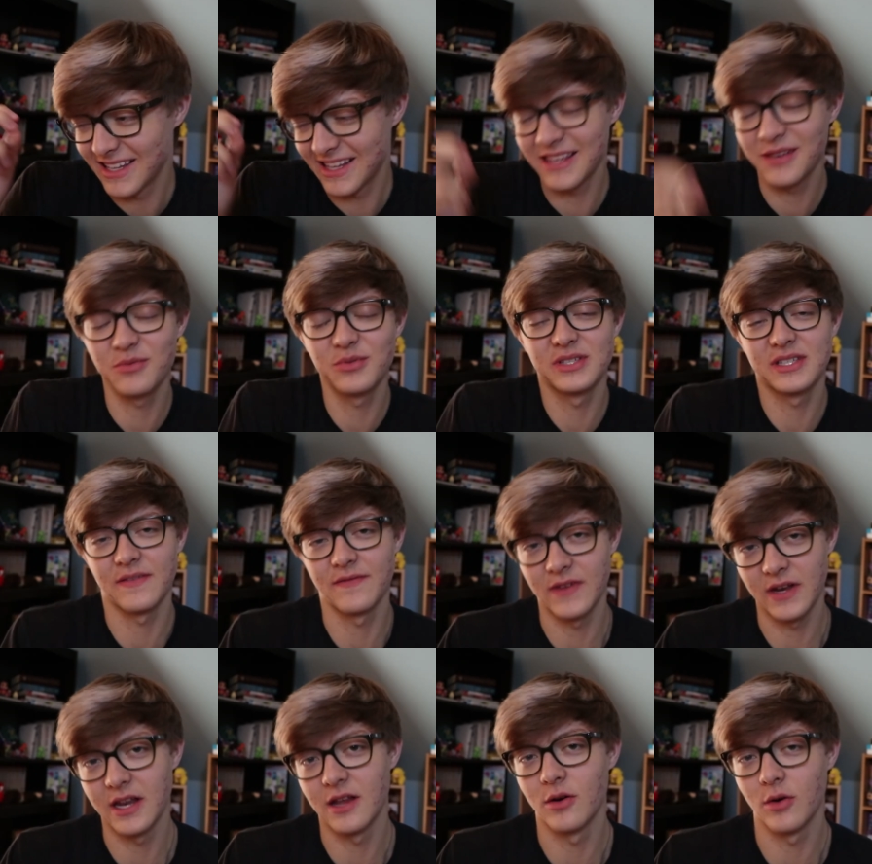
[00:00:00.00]
It was a
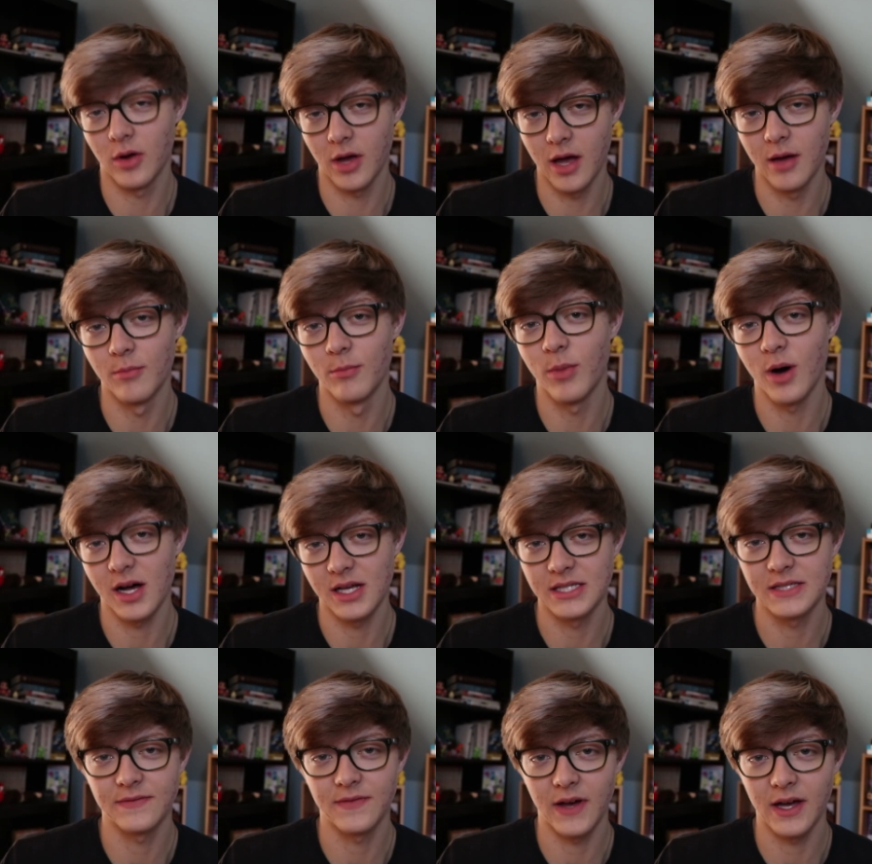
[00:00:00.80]
video game
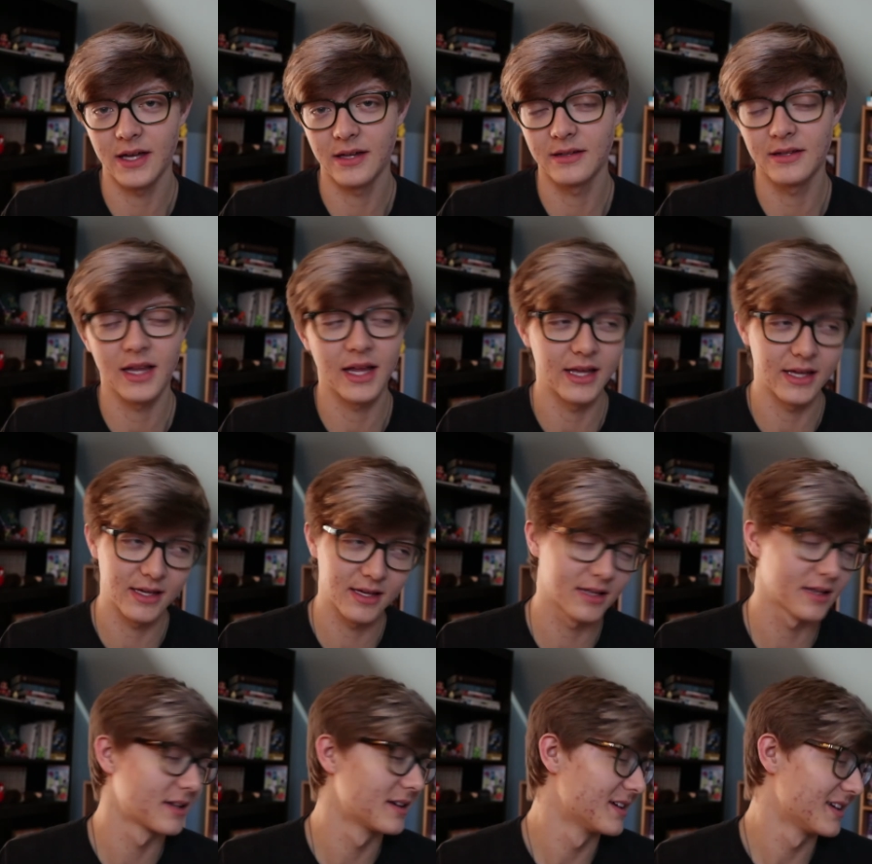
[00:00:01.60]
boss fight.
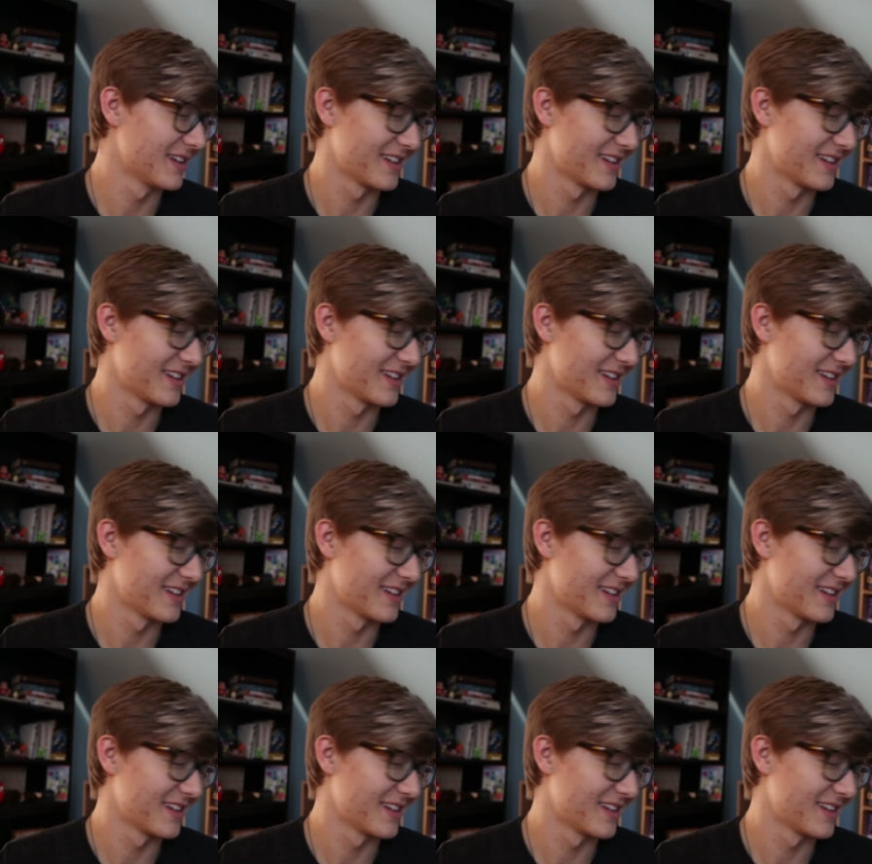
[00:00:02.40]
Like,